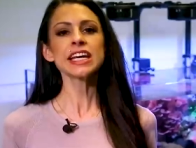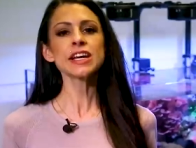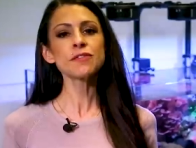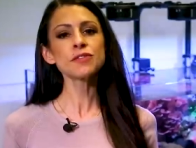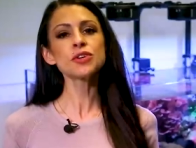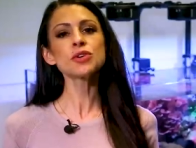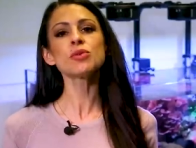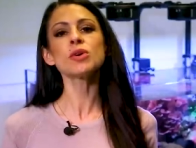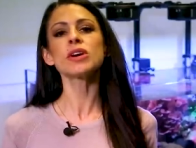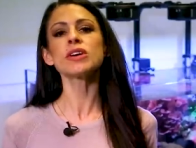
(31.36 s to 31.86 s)

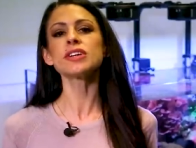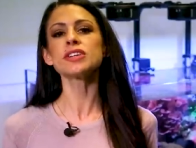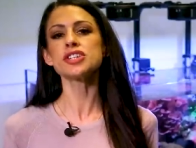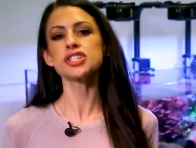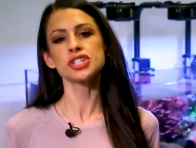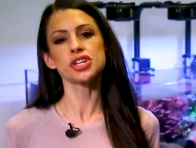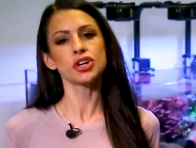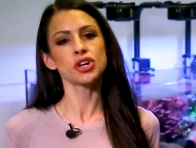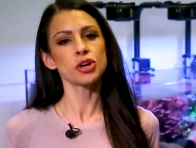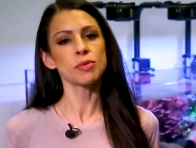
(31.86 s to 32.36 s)
If you are
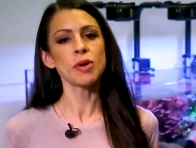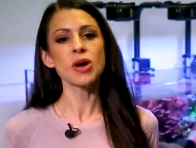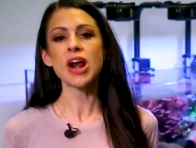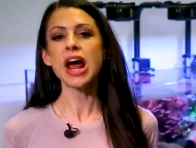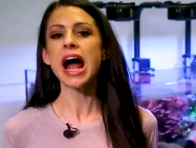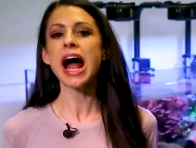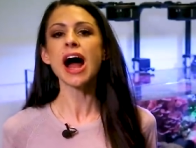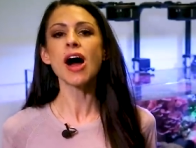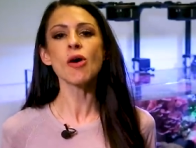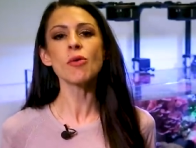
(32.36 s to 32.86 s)
unsure about
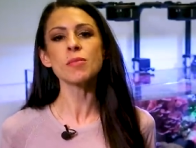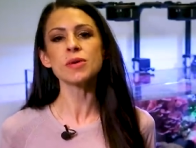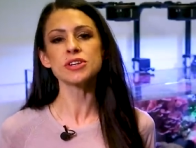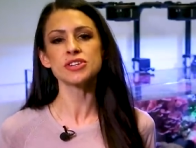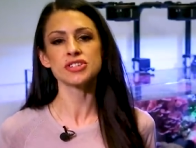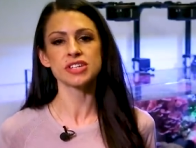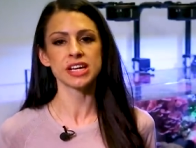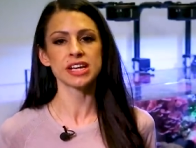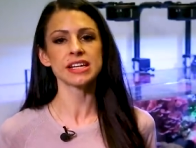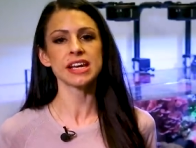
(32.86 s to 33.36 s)
how
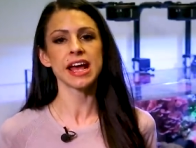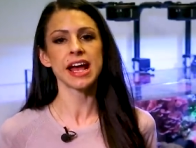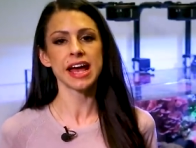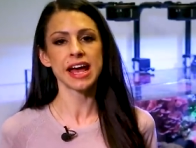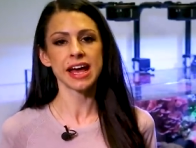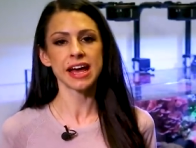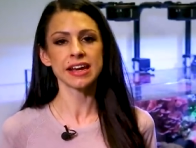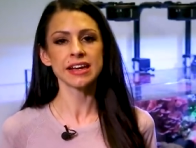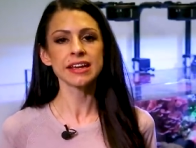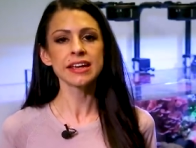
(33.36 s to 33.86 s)
much sand to
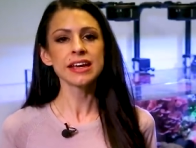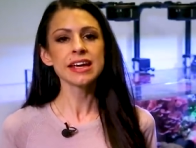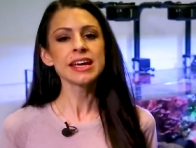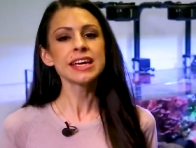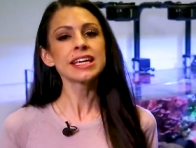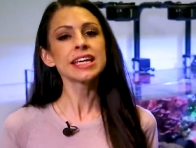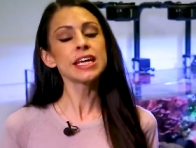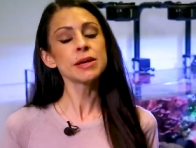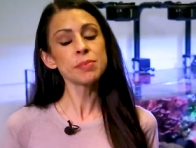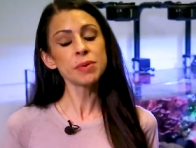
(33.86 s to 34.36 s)
add,
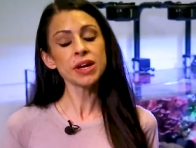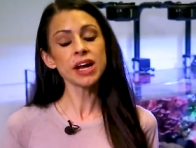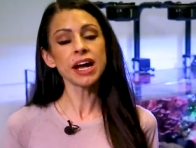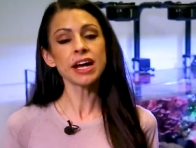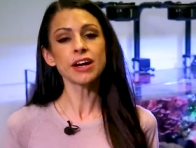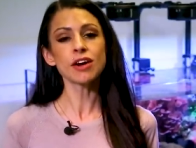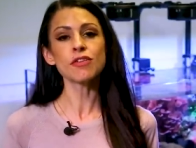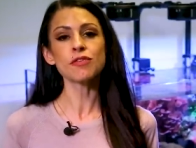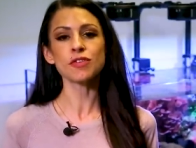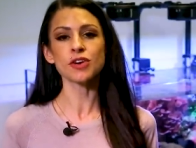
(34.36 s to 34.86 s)
keep an
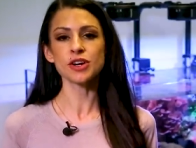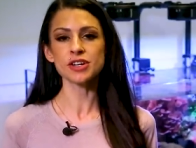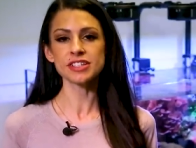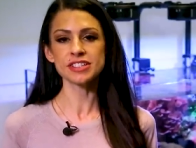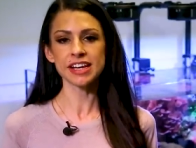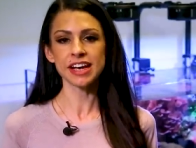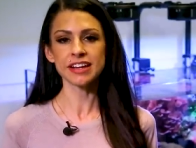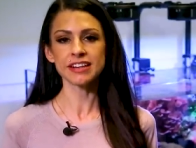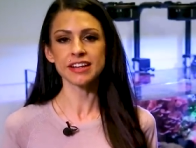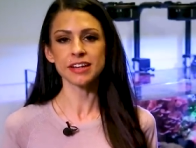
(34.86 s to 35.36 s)
eye out for a
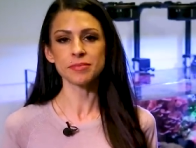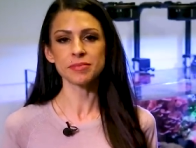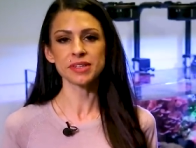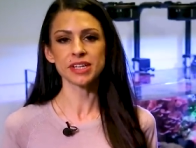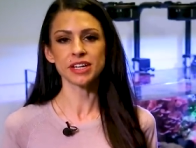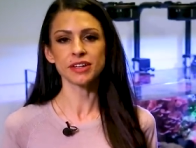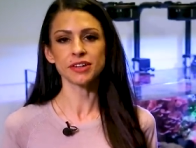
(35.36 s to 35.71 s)
sand depth